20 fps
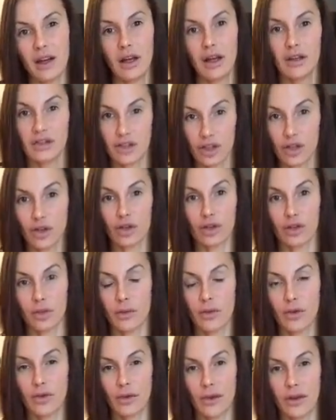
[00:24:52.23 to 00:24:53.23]
to cook them all
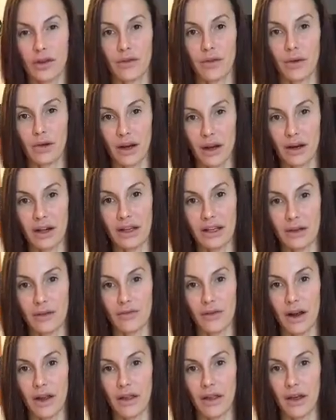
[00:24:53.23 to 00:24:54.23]
the way through, and I'll eat them
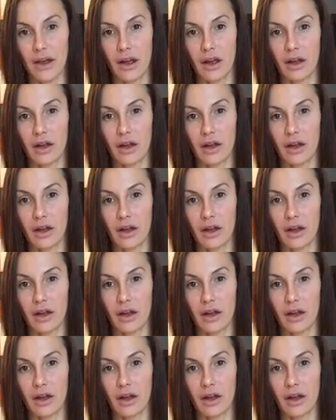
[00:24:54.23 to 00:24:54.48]
right there.